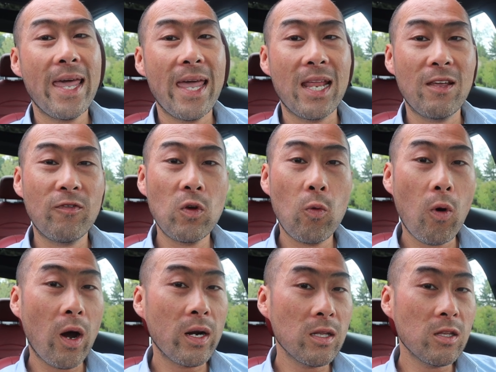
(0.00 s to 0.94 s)
And if you
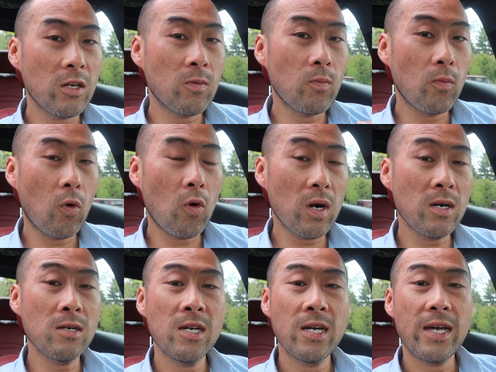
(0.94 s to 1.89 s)
want to learn more